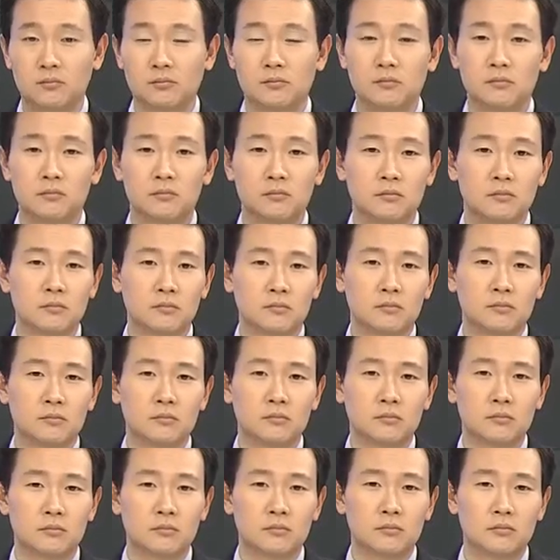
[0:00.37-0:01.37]

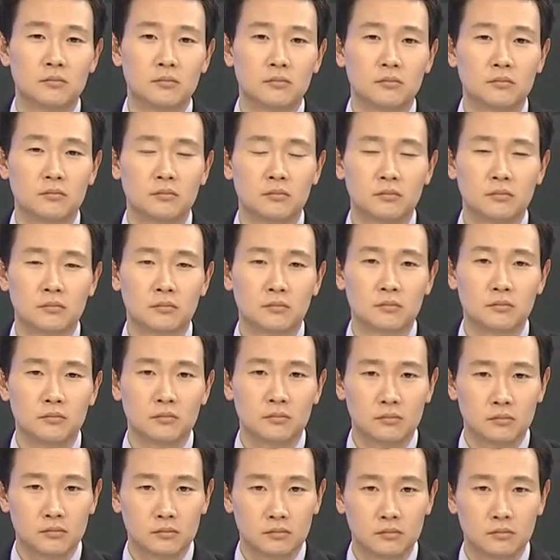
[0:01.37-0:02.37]

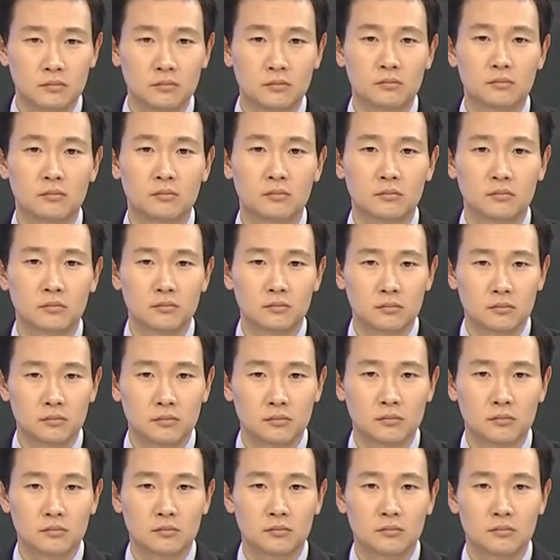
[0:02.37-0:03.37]

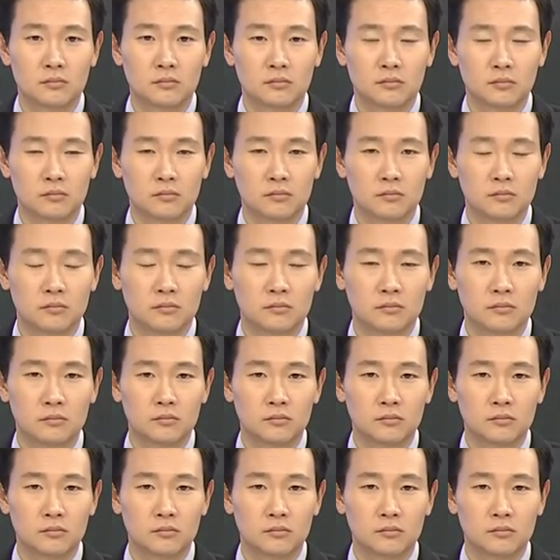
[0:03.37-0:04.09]
[no speech]